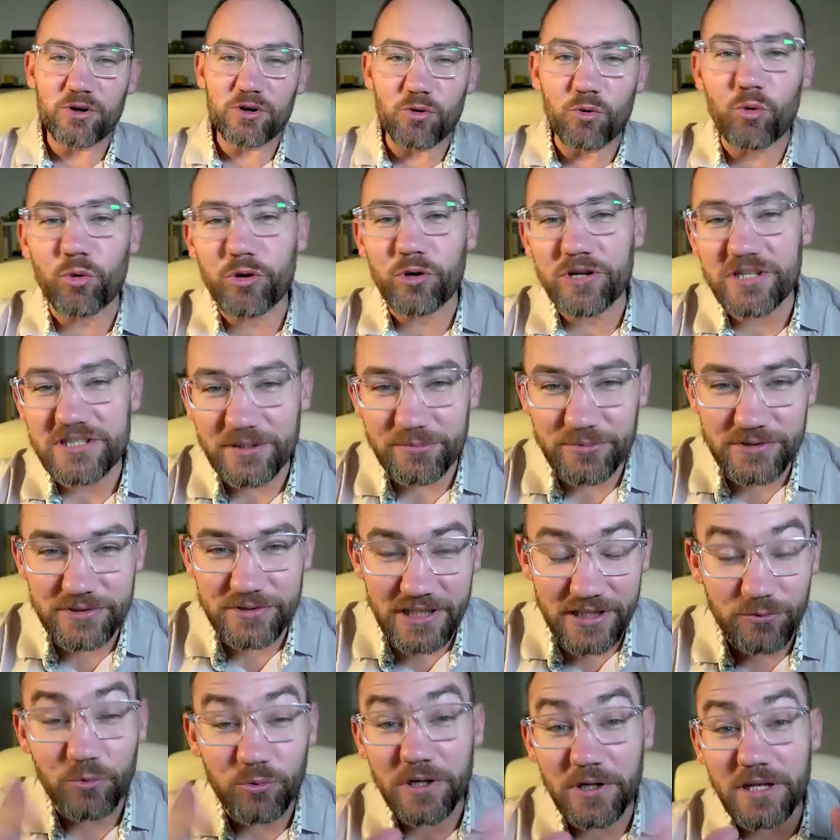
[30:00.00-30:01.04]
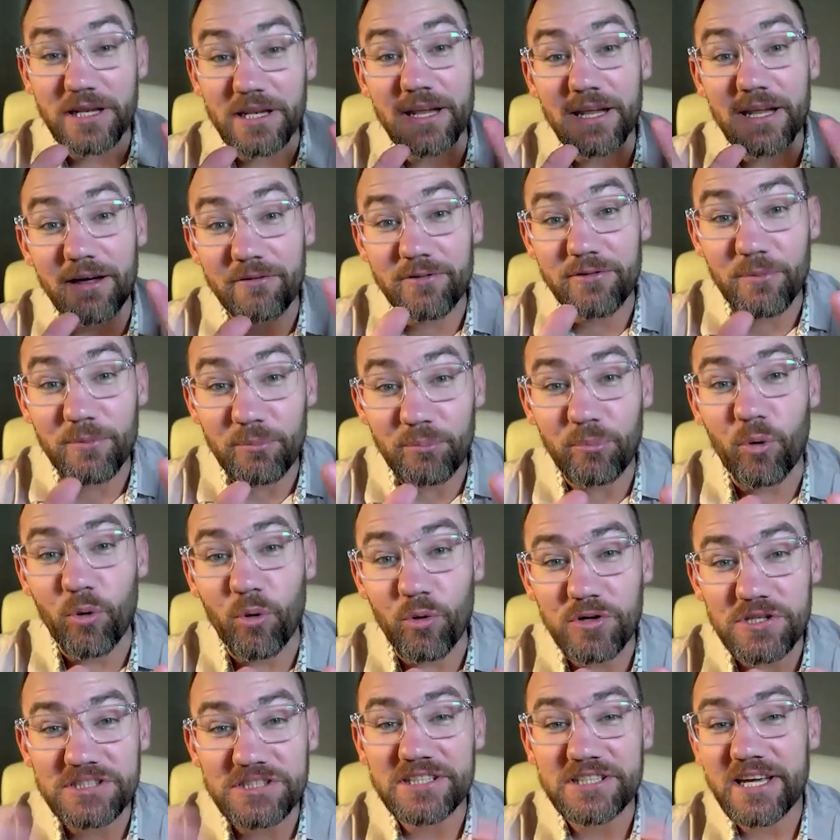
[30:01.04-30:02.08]
audience upset. We love the
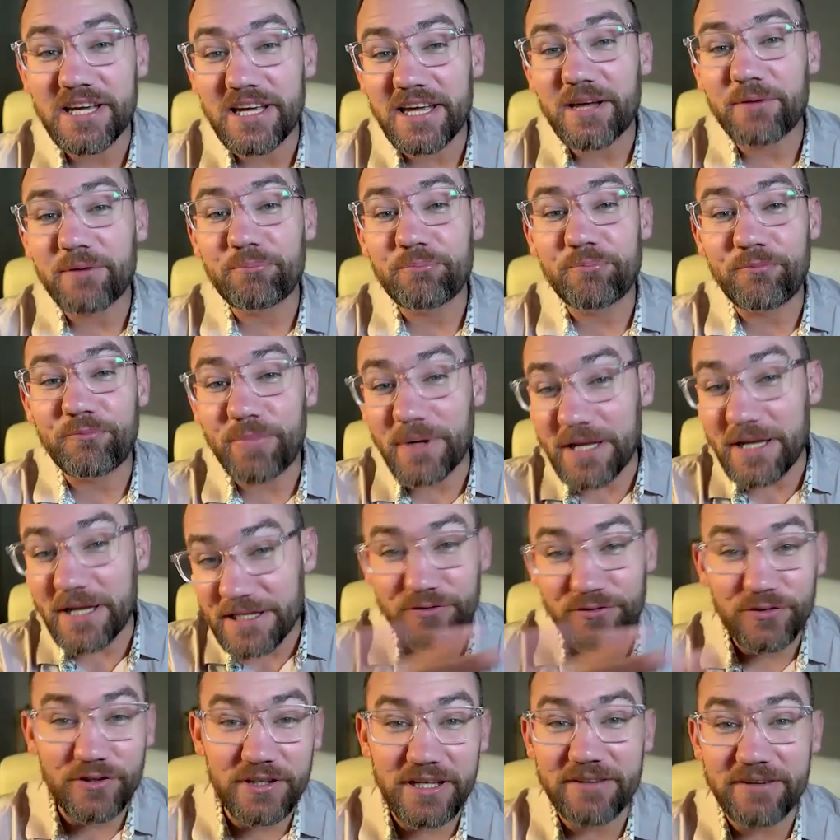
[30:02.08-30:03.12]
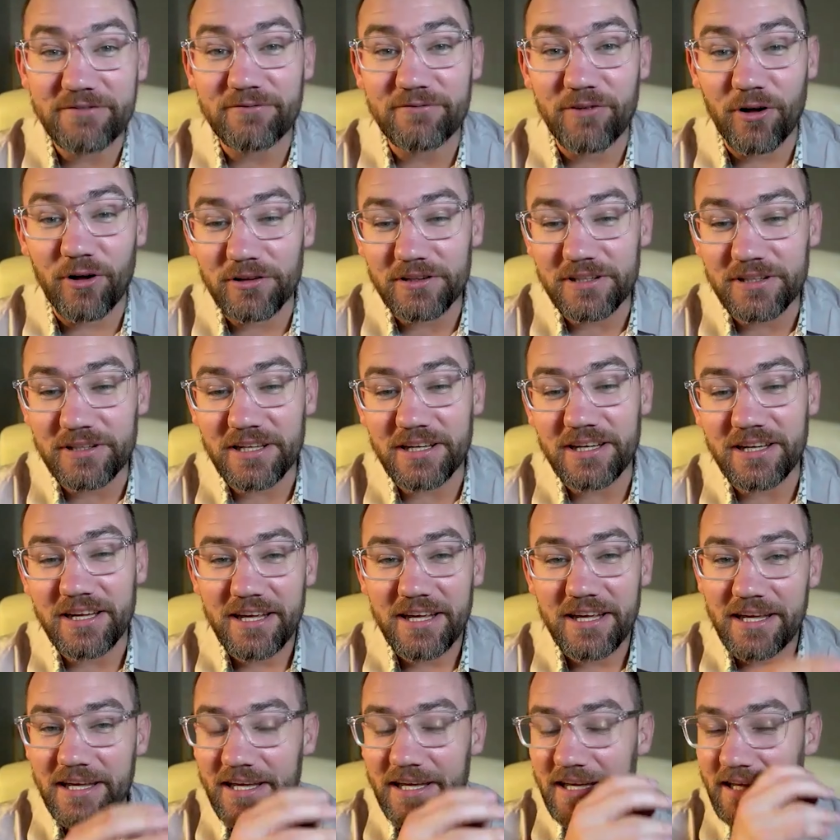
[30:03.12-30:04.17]
Boks. Please forgive Walter.
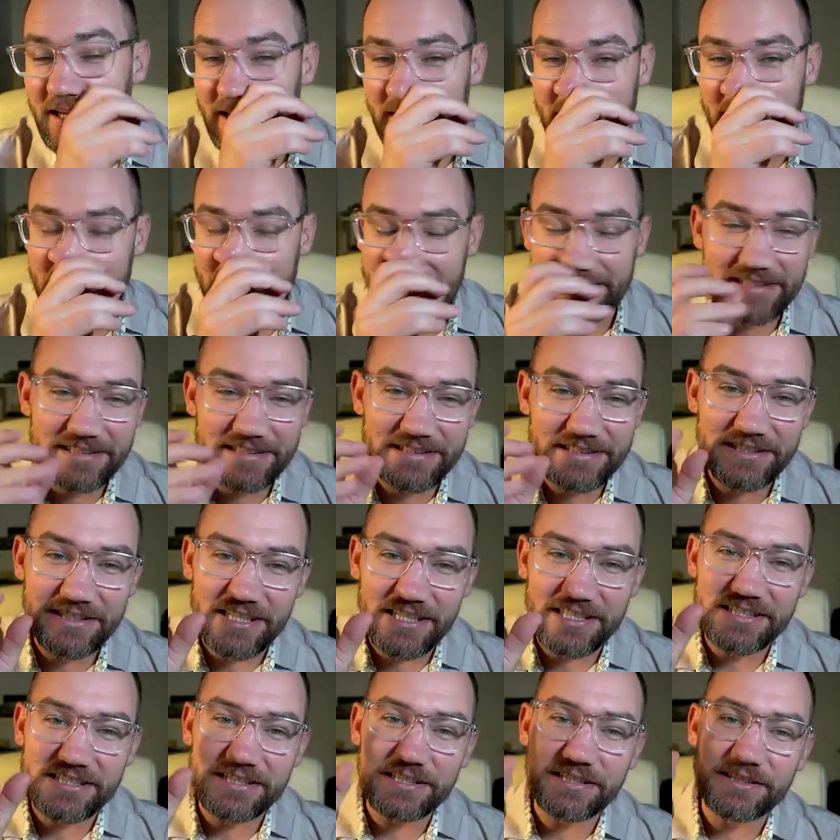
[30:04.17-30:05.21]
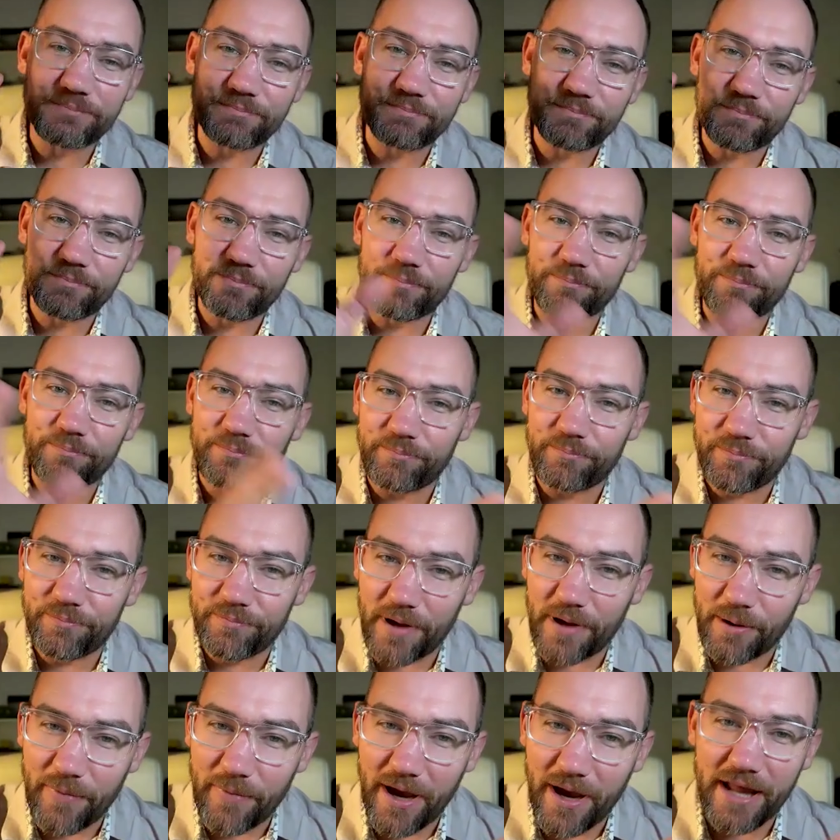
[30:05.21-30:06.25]
He is just
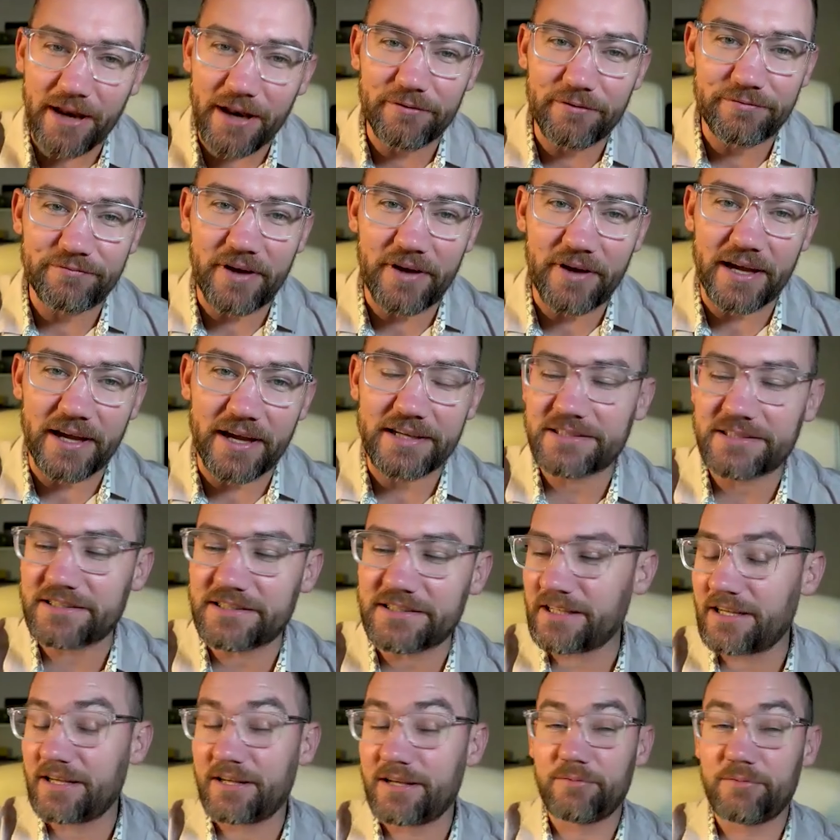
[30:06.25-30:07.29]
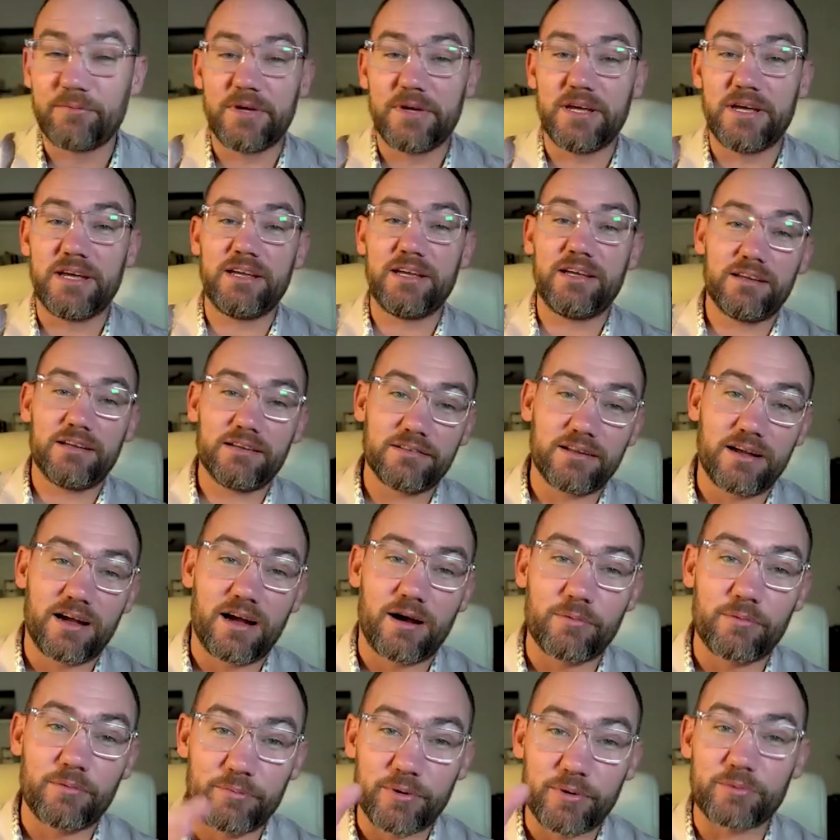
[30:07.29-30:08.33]
a man of facts. Me,
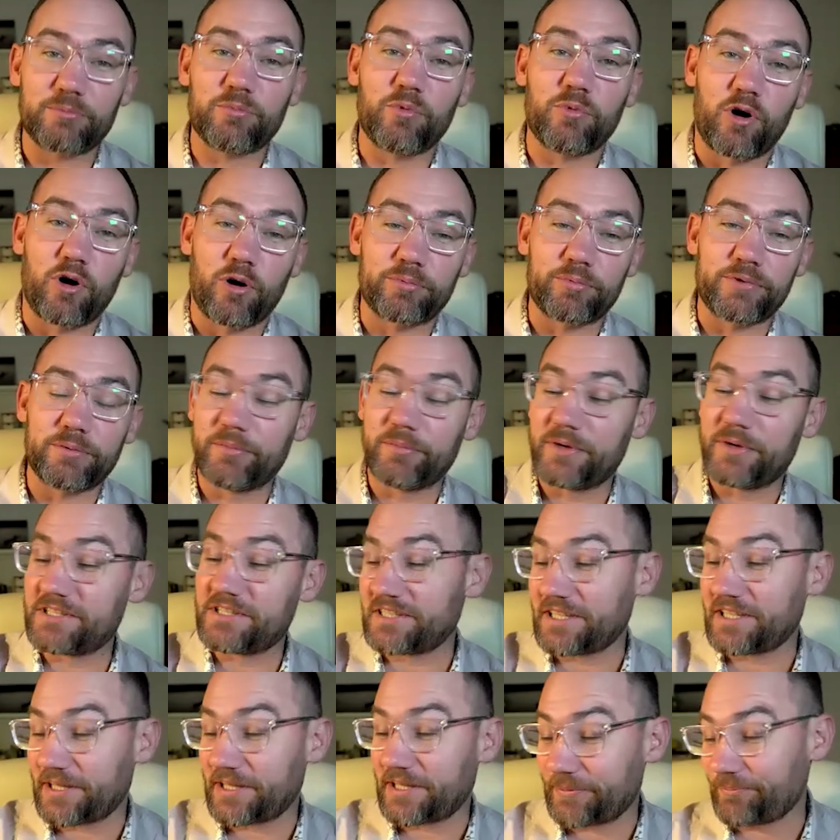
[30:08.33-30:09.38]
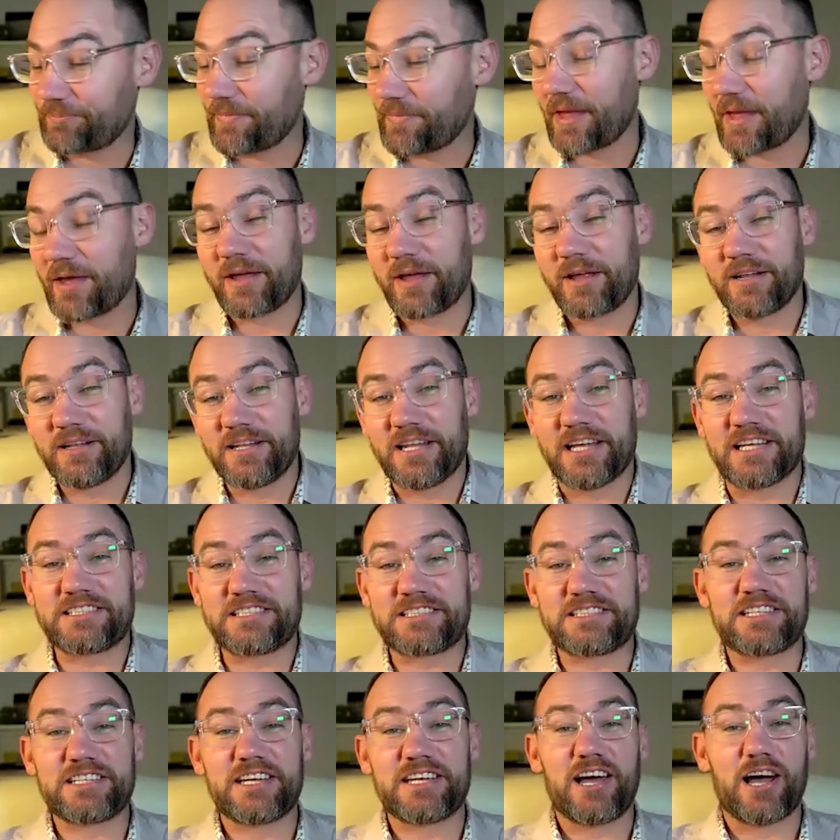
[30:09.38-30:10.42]
I'm a bit more optimistic.
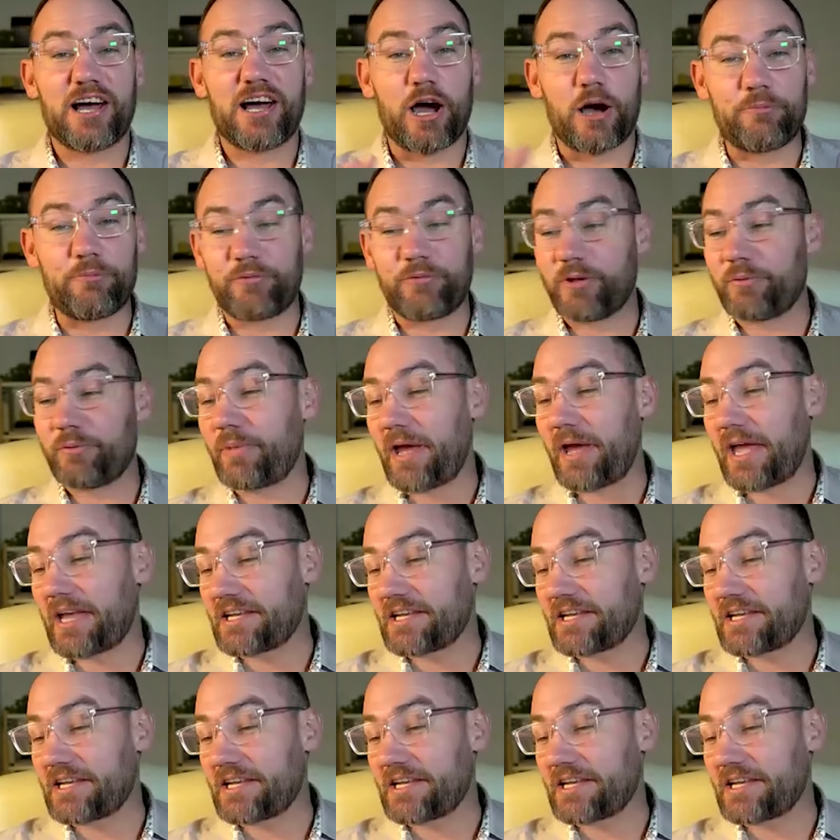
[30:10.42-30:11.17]
Let's hope for the best.